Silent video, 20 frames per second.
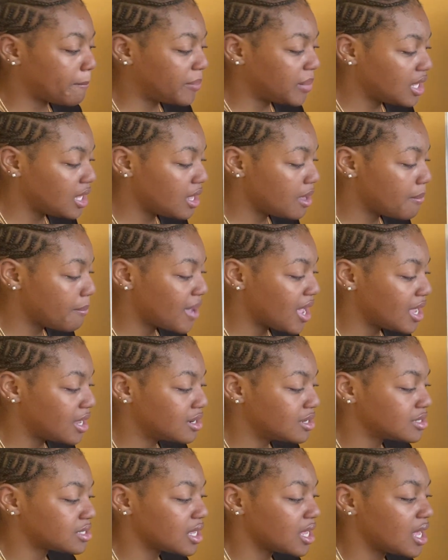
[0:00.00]
B
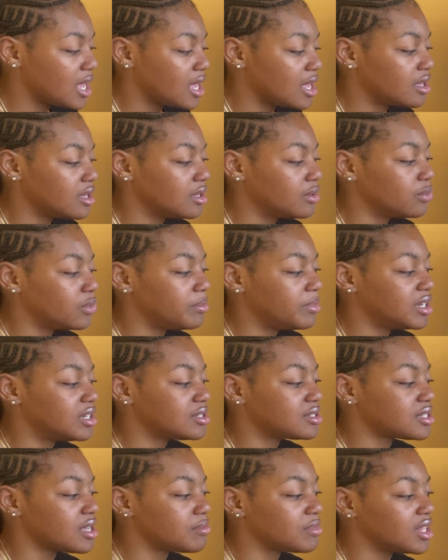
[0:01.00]
minus A would be the
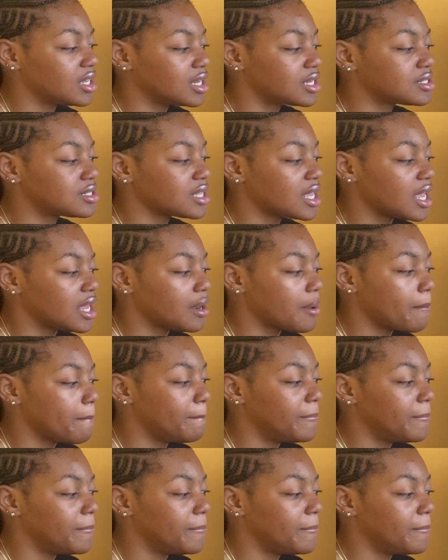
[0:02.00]
same thing as saying